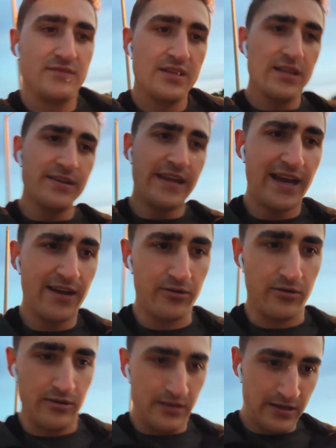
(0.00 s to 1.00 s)

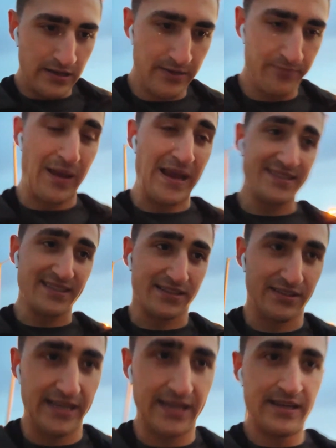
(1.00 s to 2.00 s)
Now,
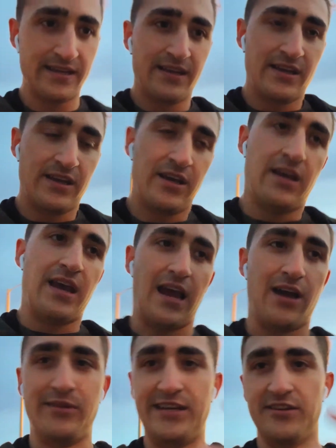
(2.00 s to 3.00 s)
basically,
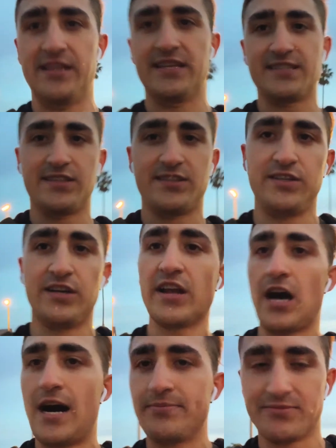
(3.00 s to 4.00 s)
how we do this is you got to
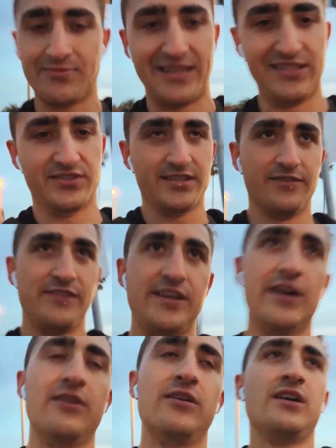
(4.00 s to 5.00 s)
optimize yourself.
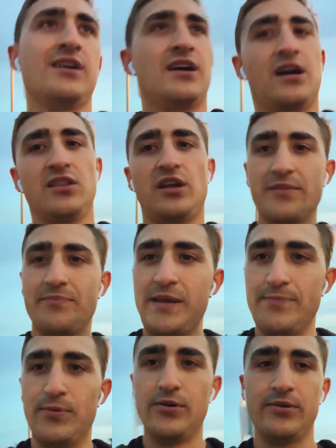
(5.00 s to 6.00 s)
A lot of
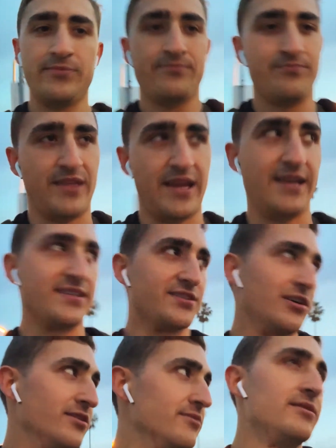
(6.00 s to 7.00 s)
people, they
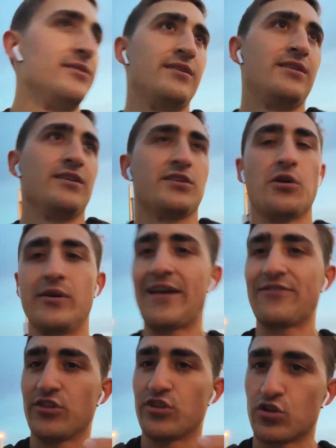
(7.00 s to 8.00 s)
start going
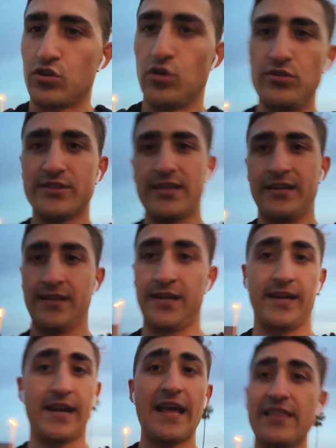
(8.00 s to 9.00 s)
after their goals,
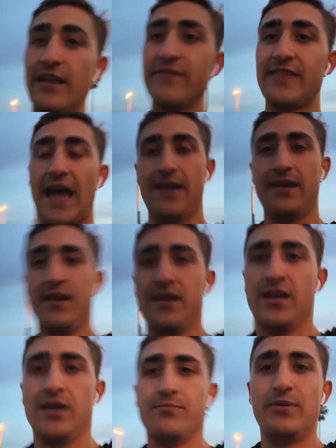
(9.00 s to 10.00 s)
and I love that,
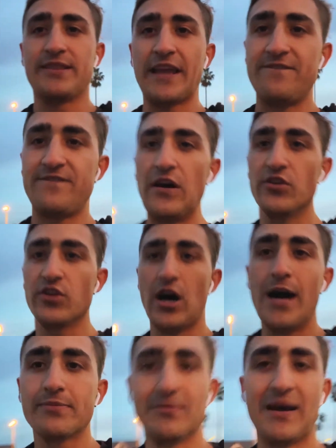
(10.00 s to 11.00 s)
but they fail to
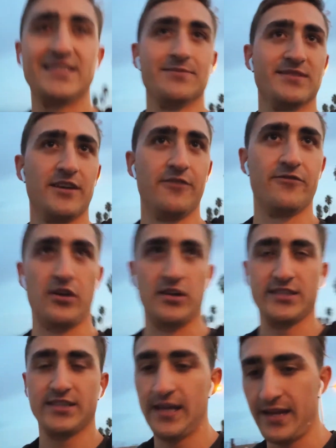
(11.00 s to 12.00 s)
optimize themselves first.